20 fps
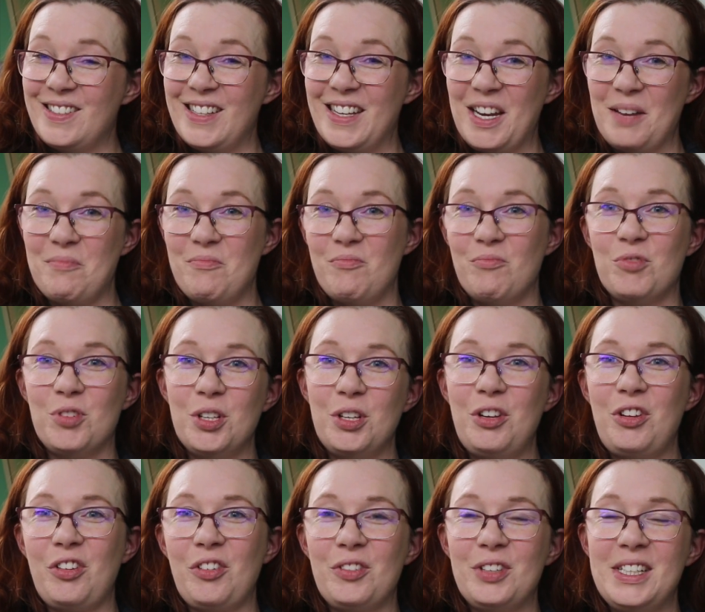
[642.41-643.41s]
and I'm really
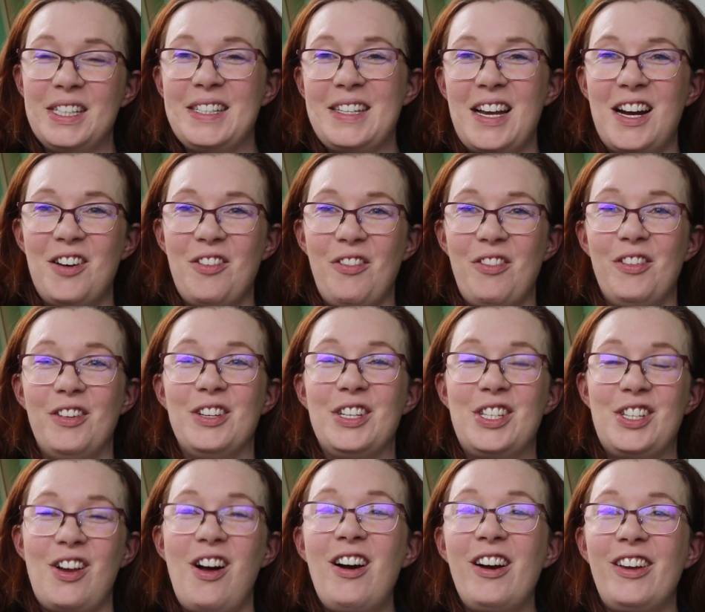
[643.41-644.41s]
curious how the
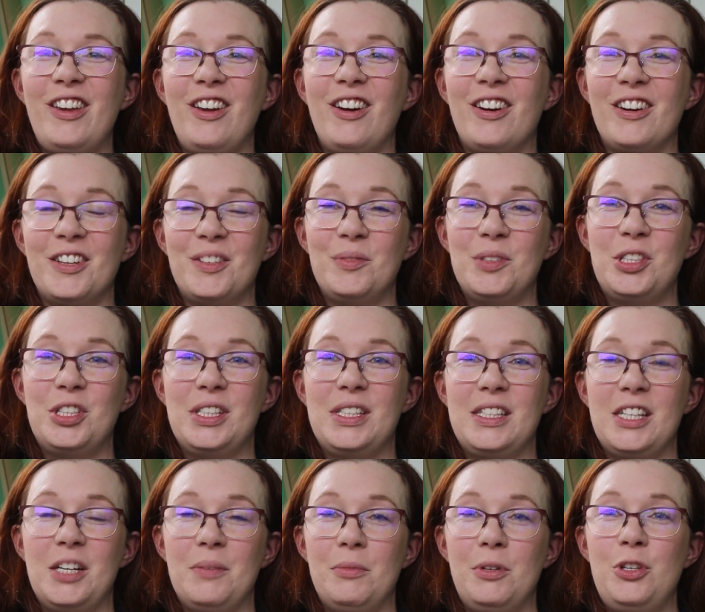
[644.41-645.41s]
sock yarn, which is
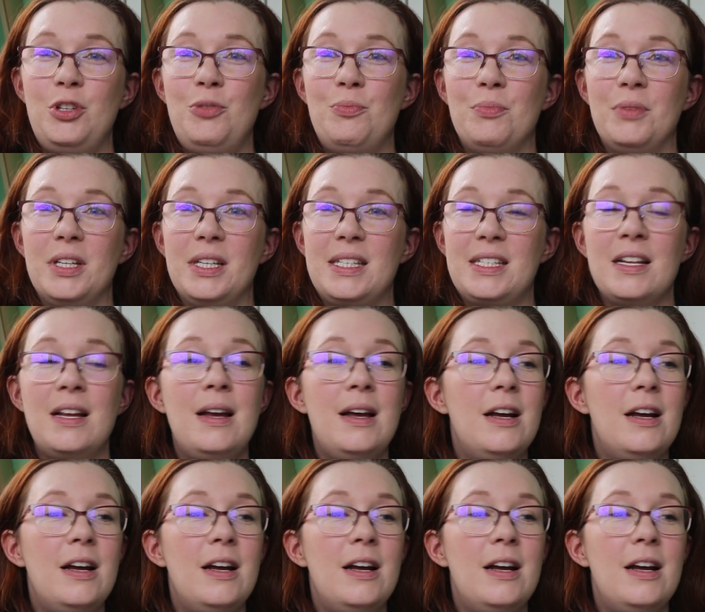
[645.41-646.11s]
Coop Knits,